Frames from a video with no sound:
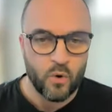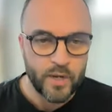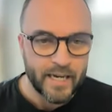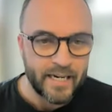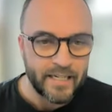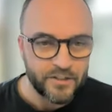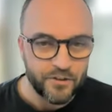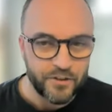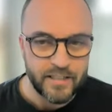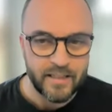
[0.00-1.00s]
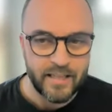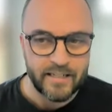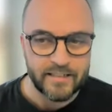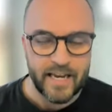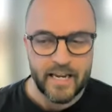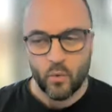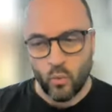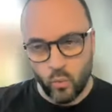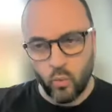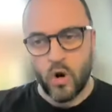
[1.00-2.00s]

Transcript: What we can't do that, that is saying